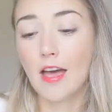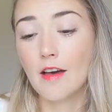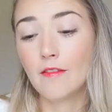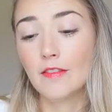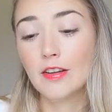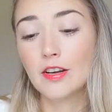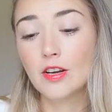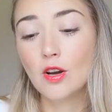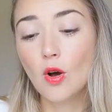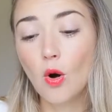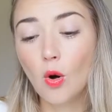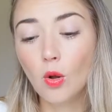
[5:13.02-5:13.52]
have
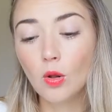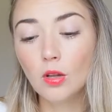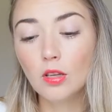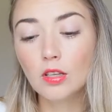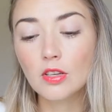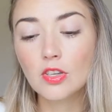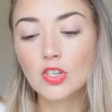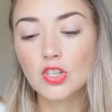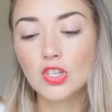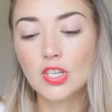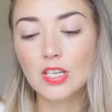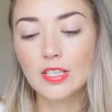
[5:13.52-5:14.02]
an
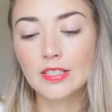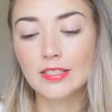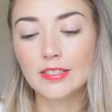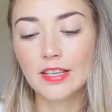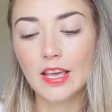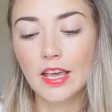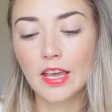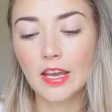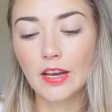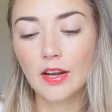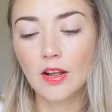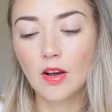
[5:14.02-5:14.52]
old
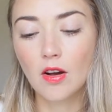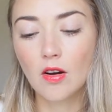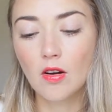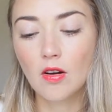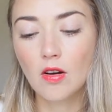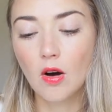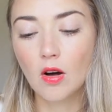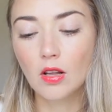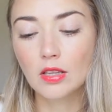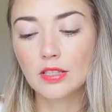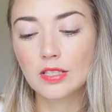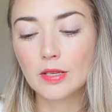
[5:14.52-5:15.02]
Shiseido
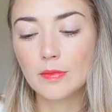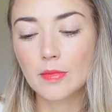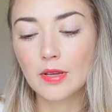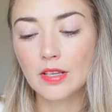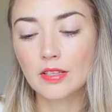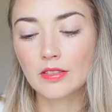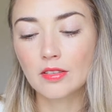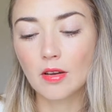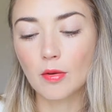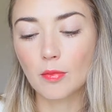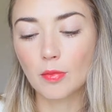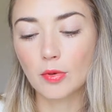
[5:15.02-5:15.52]
Ultimate
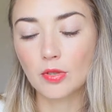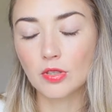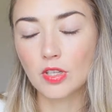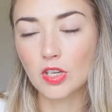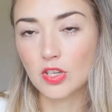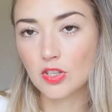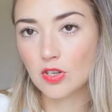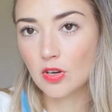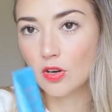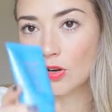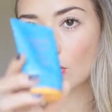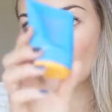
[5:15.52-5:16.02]
Sun Protection